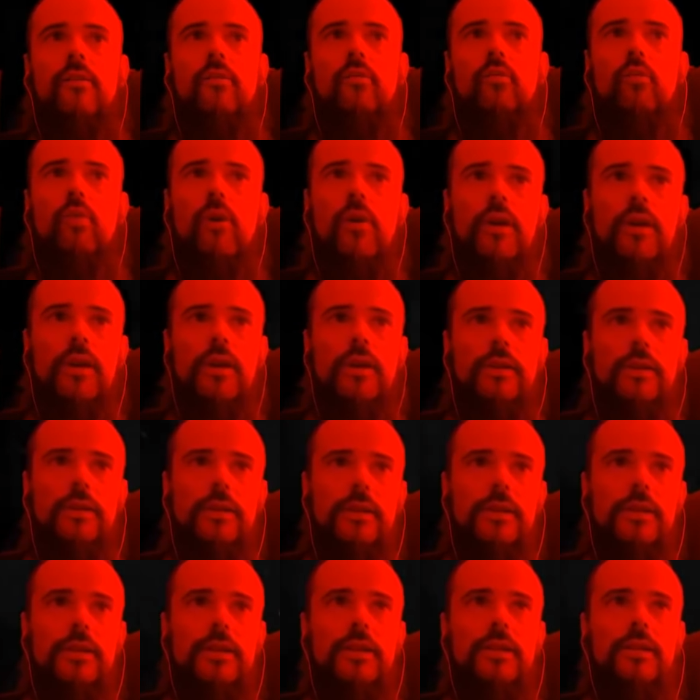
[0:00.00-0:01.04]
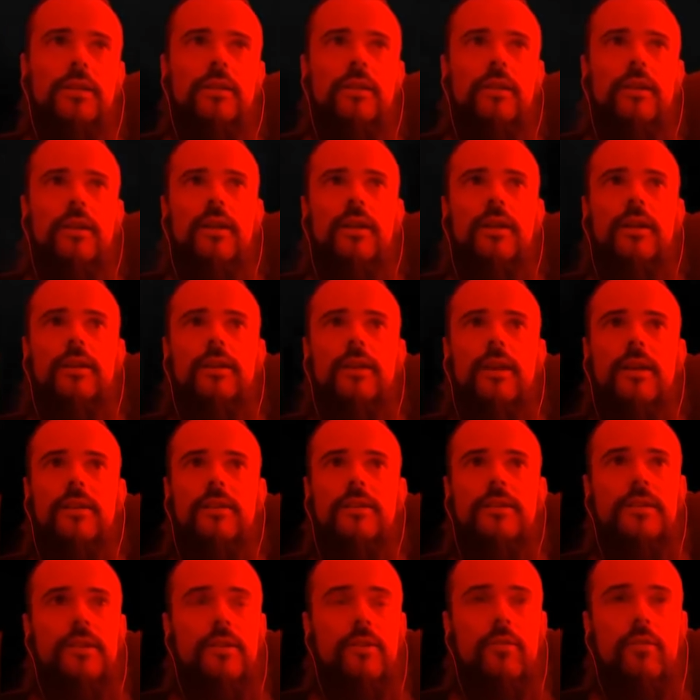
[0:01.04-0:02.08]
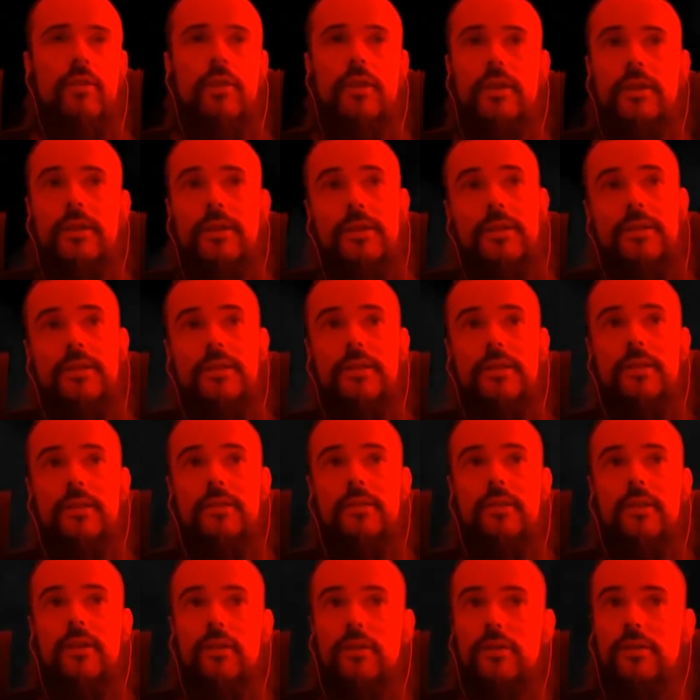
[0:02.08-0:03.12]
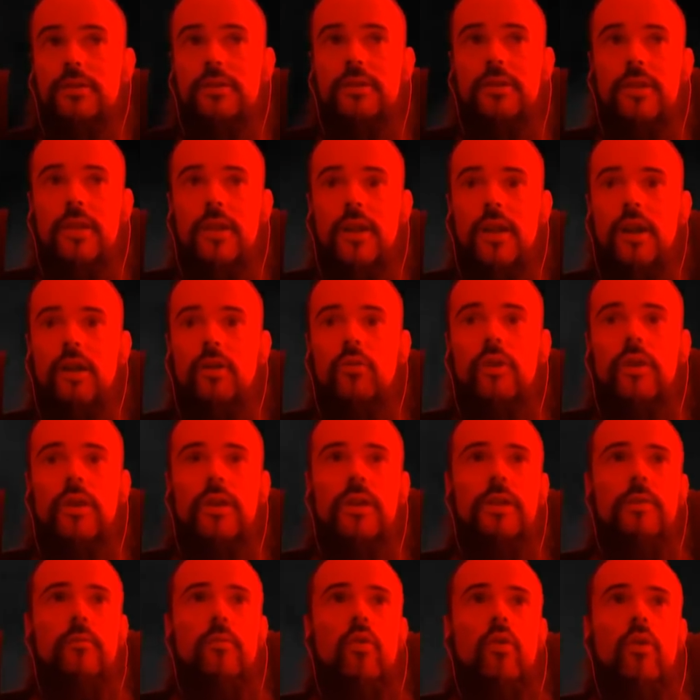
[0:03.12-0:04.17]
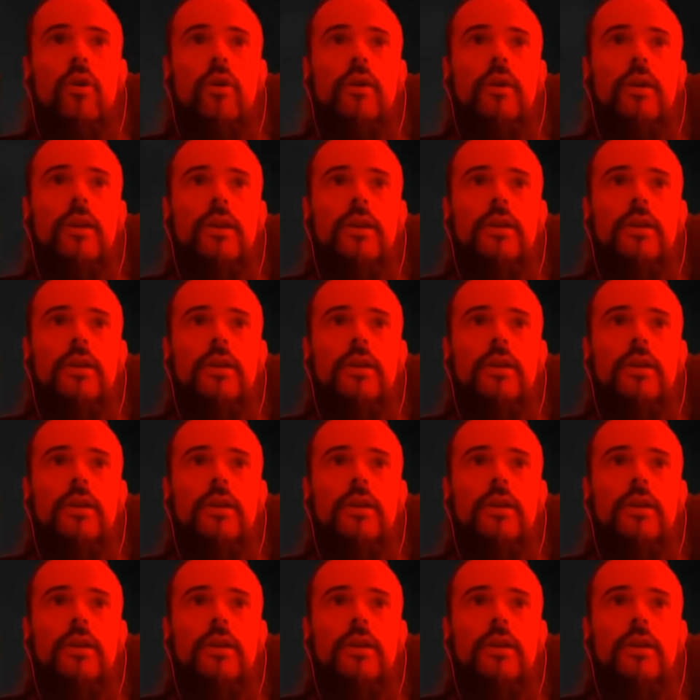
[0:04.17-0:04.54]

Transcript: what I needed, and I didn't really need Acoustic Carry anymore.